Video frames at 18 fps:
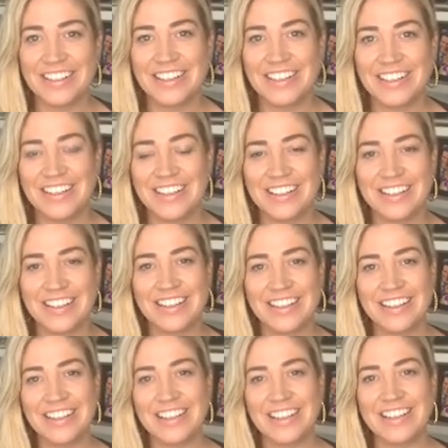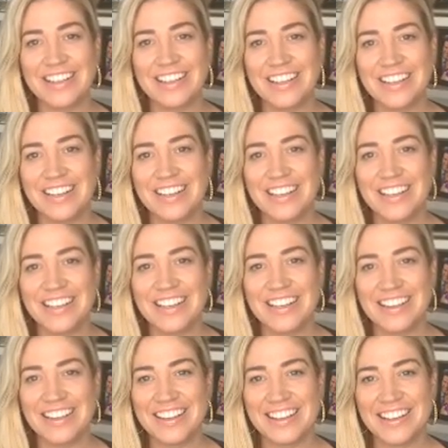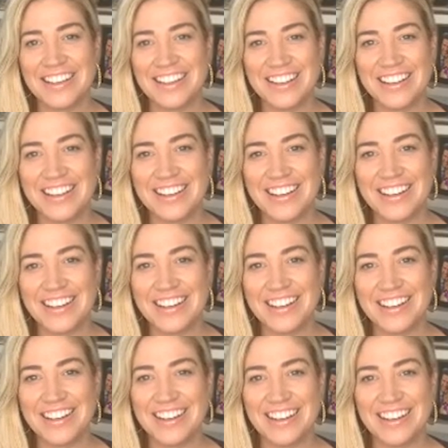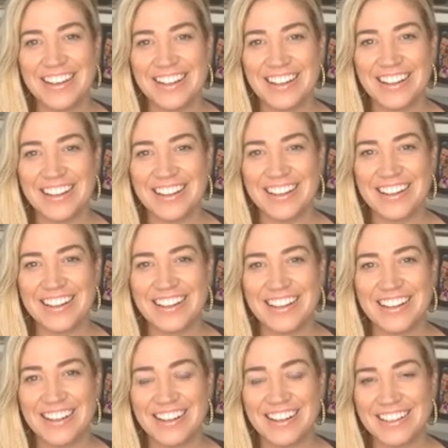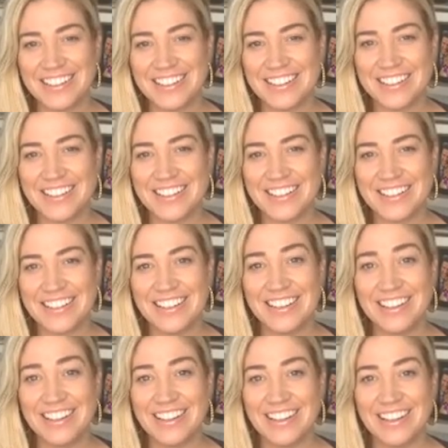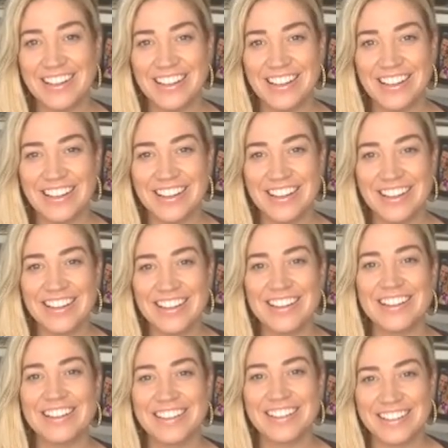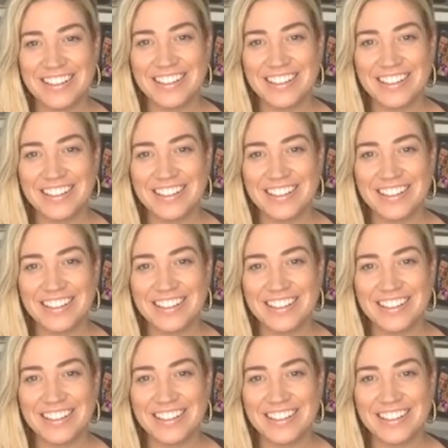(silent)